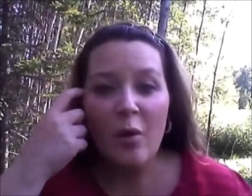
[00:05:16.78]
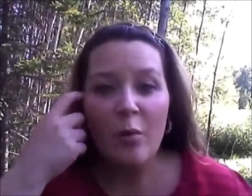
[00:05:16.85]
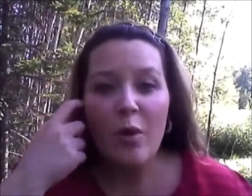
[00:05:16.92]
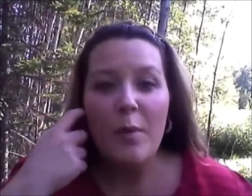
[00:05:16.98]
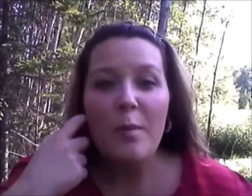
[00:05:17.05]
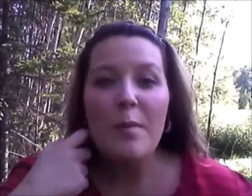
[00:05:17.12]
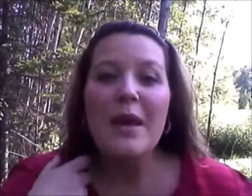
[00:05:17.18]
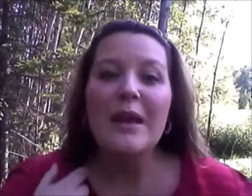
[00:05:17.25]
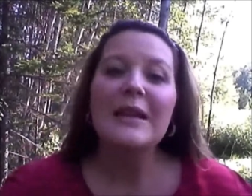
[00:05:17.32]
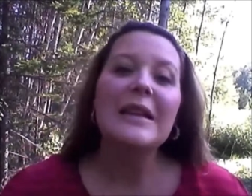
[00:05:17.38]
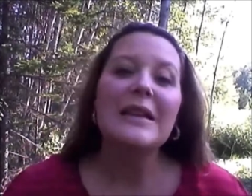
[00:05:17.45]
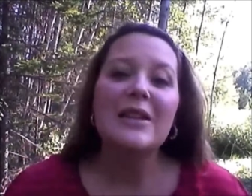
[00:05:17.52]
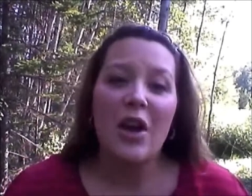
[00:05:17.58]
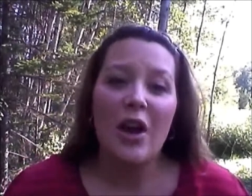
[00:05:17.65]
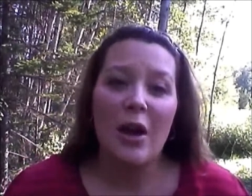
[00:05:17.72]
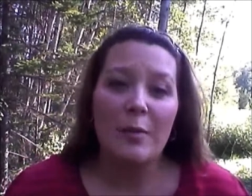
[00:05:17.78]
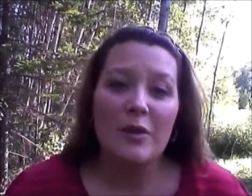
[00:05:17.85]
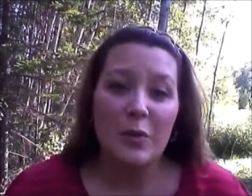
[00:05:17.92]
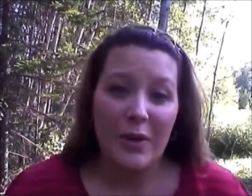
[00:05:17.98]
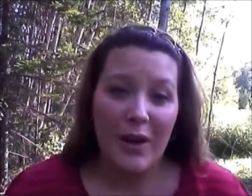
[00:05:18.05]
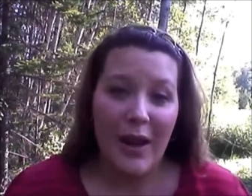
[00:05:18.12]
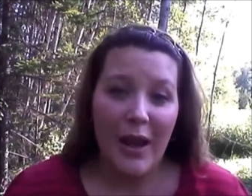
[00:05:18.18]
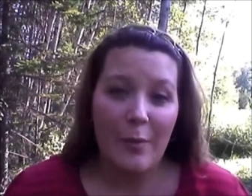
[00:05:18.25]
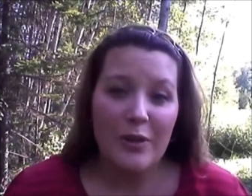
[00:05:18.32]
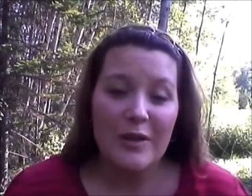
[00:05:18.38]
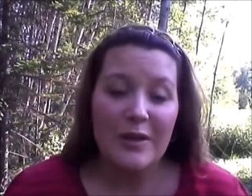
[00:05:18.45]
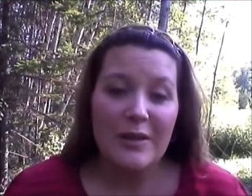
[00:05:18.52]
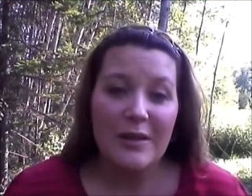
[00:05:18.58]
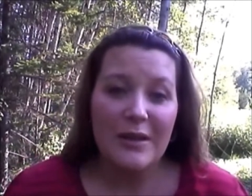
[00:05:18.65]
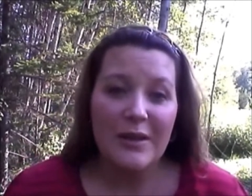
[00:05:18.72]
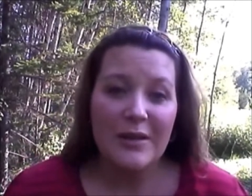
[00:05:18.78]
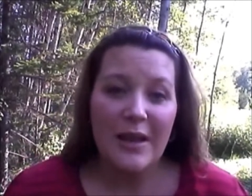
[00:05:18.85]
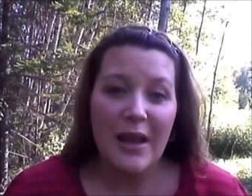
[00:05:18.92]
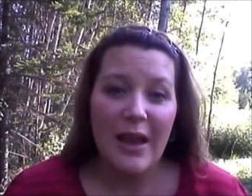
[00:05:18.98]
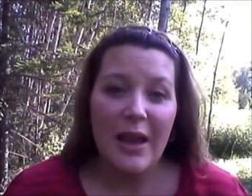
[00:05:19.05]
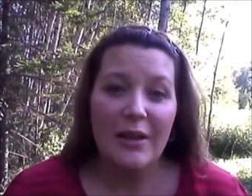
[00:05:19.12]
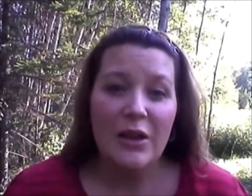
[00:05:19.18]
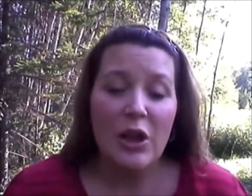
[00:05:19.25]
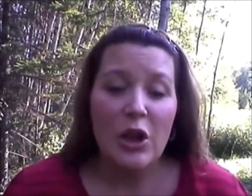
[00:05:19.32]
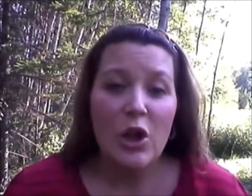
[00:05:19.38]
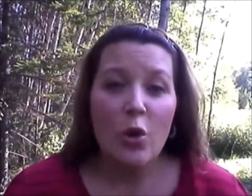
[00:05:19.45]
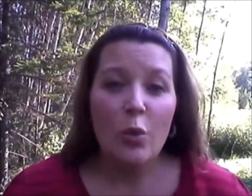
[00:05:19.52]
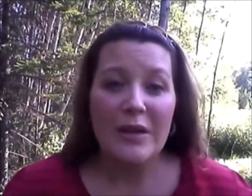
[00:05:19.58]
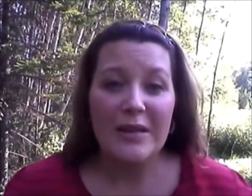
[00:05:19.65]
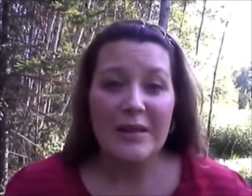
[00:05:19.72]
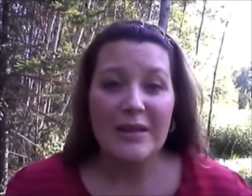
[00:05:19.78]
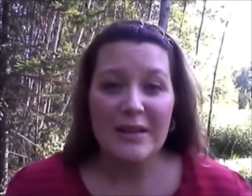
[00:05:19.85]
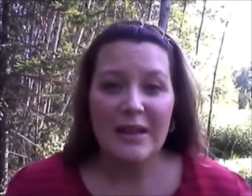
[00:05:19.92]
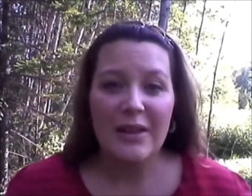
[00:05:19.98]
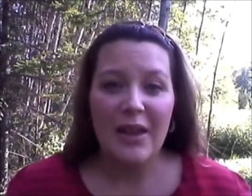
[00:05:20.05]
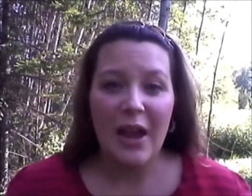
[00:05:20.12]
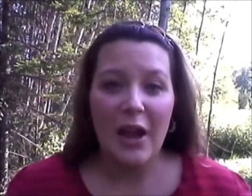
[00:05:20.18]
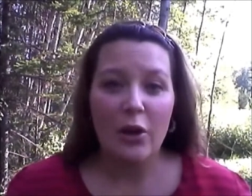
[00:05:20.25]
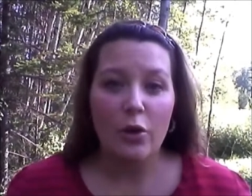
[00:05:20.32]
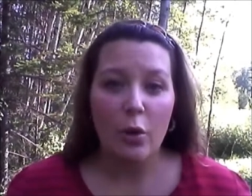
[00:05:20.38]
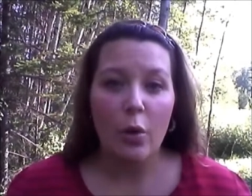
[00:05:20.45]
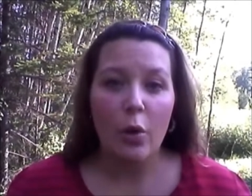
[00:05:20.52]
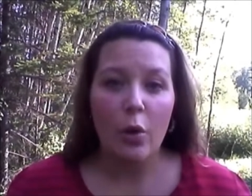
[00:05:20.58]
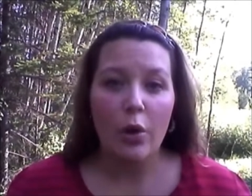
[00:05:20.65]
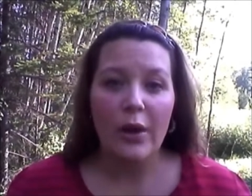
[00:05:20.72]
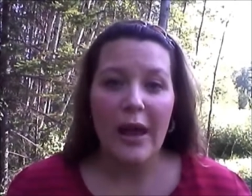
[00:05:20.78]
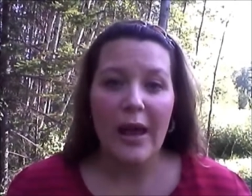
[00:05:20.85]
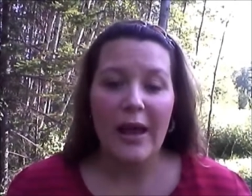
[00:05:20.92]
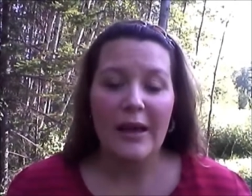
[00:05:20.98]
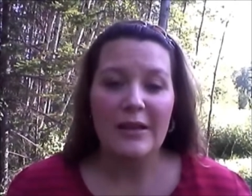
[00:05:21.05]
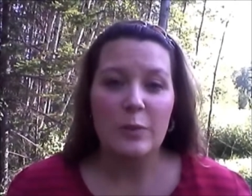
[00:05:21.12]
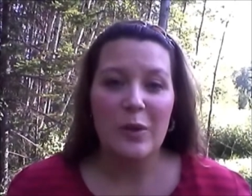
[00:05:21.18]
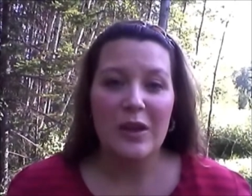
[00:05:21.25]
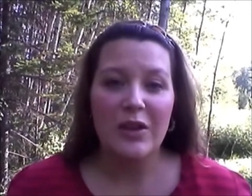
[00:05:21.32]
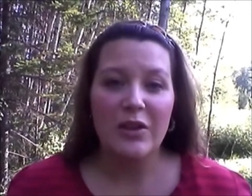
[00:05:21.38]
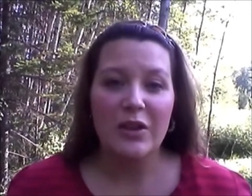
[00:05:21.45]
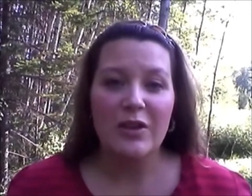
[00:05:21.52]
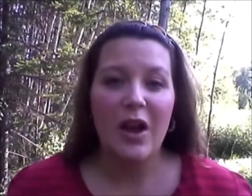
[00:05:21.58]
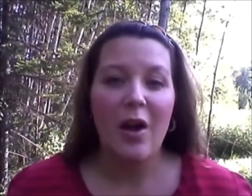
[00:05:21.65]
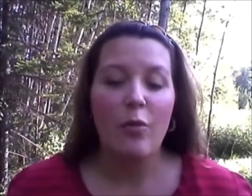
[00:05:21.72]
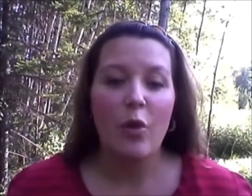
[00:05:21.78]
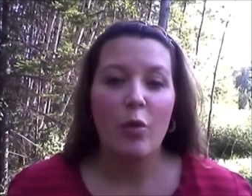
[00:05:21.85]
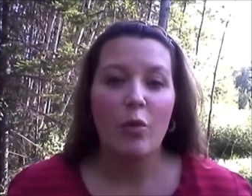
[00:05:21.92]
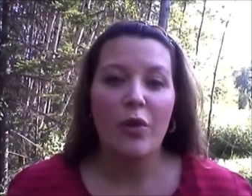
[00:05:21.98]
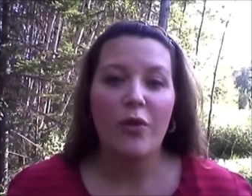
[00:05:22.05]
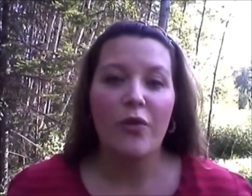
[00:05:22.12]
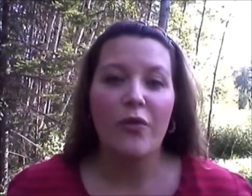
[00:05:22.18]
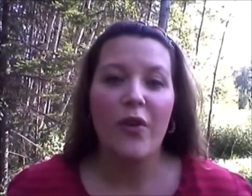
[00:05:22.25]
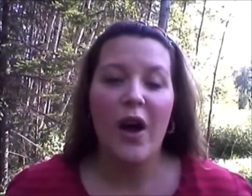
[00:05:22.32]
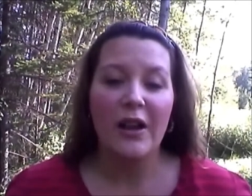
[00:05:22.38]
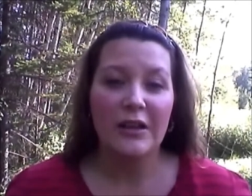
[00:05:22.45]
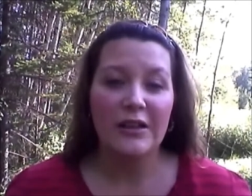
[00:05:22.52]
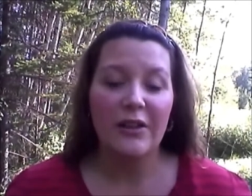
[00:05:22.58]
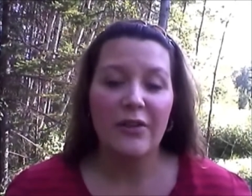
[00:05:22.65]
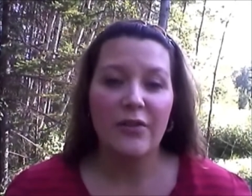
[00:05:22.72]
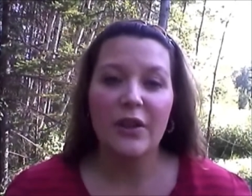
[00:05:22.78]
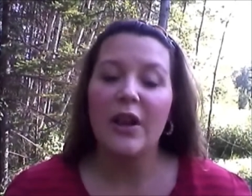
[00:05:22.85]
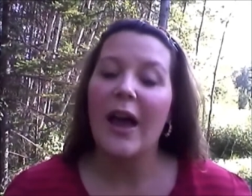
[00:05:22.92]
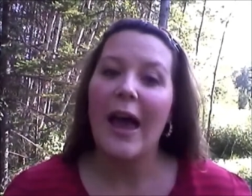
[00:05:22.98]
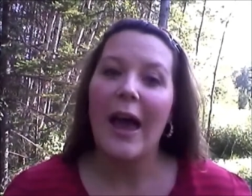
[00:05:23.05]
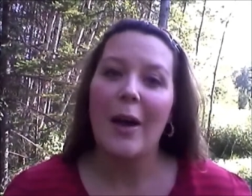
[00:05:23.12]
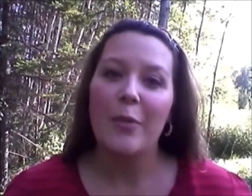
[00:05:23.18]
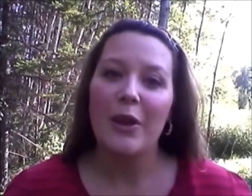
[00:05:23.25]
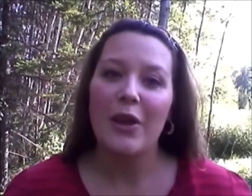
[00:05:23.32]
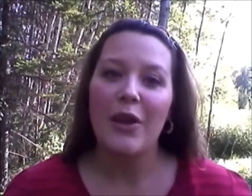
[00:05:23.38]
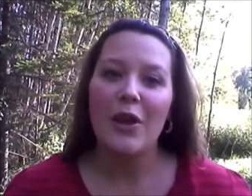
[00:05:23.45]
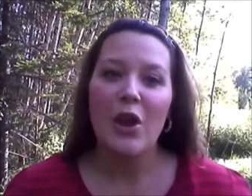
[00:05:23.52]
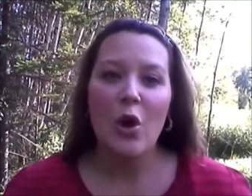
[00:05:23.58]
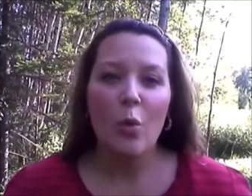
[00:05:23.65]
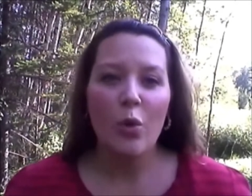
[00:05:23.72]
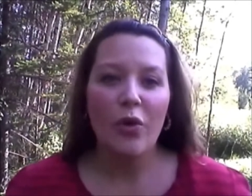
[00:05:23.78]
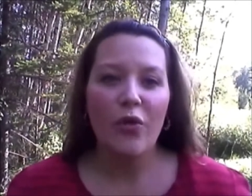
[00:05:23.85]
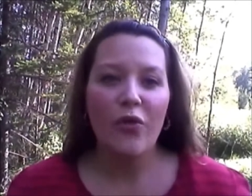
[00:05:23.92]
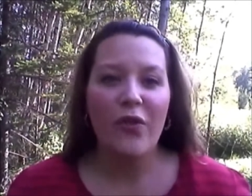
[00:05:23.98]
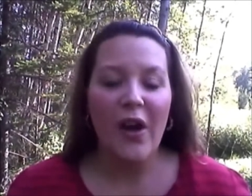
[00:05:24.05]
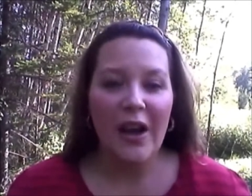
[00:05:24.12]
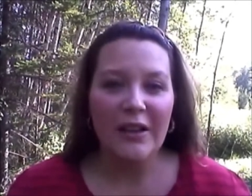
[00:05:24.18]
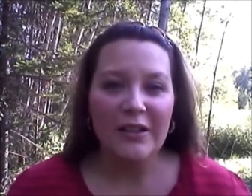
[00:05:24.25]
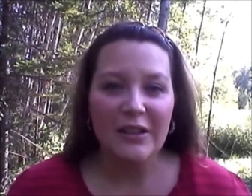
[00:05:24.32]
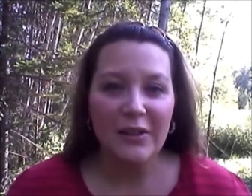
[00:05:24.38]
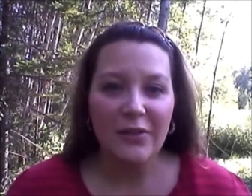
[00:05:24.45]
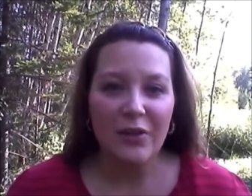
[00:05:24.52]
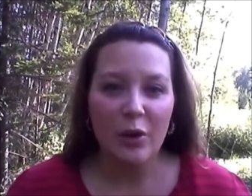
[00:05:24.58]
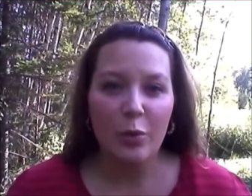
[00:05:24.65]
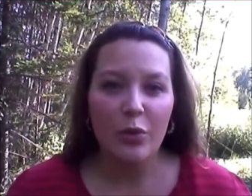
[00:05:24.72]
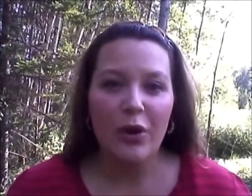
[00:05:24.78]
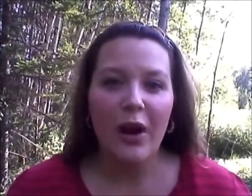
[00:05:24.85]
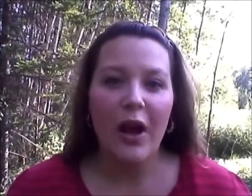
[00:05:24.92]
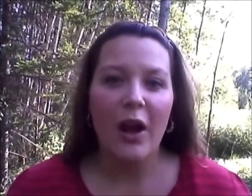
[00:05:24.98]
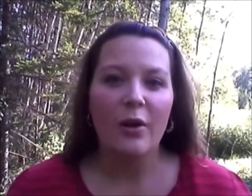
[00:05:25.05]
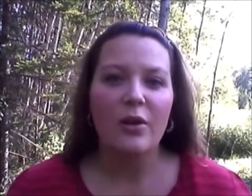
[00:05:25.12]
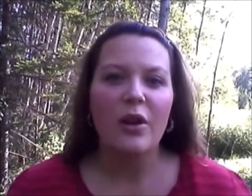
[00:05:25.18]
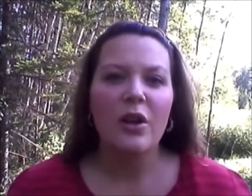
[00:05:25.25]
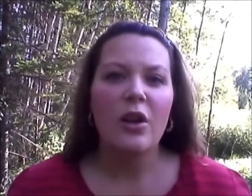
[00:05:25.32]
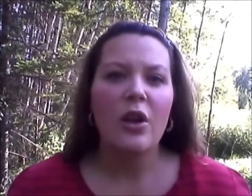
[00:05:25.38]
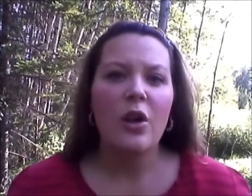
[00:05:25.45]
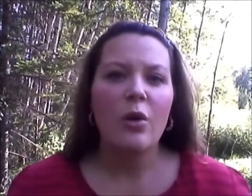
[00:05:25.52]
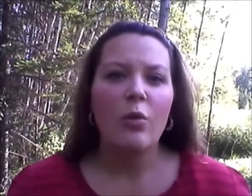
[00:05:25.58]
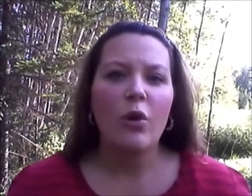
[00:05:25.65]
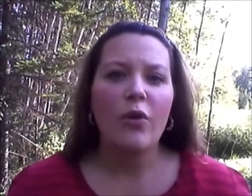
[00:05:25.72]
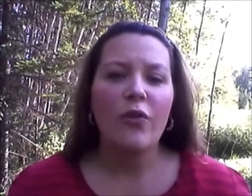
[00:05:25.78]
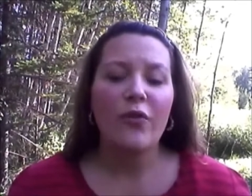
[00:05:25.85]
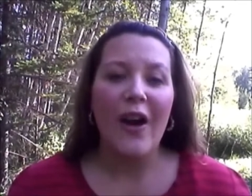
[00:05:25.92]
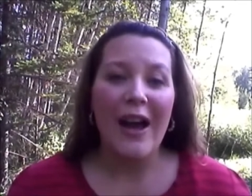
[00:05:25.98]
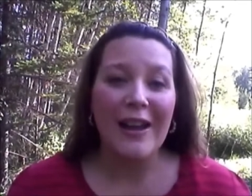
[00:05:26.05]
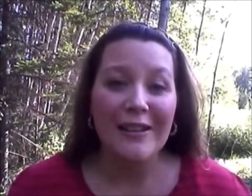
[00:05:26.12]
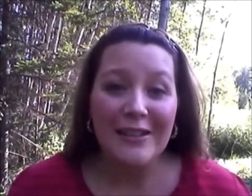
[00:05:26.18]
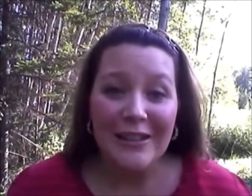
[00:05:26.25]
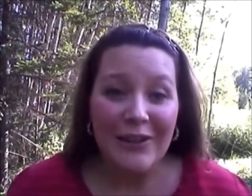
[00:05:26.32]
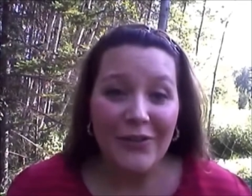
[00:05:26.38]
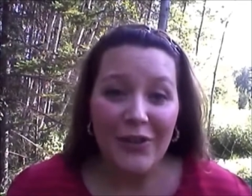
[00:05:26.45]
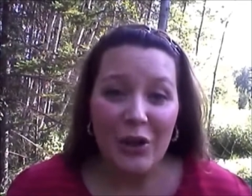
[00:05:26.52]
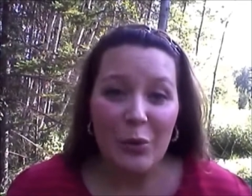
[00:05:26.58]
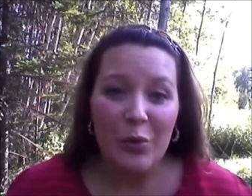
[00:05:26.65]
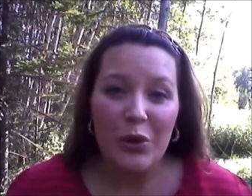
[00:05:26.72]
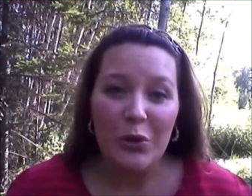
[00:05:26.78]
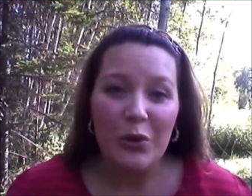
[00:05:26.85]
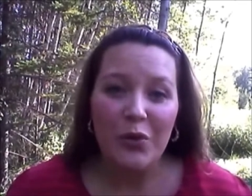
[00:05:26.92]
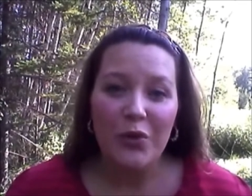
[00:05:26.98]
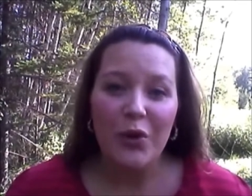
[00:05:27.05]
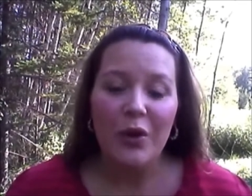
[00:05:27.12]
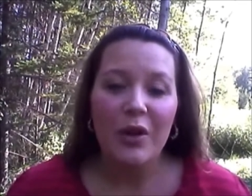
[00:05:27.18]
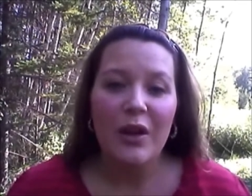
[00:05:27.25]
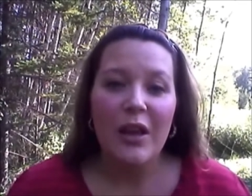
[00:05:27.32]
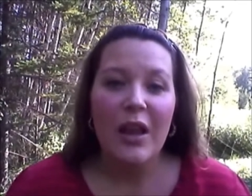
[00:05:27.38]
But many times what happens is that we see that goal as being the time when we'll finally feel happy. We'll finally feel proud. We'll finally feel beautiful.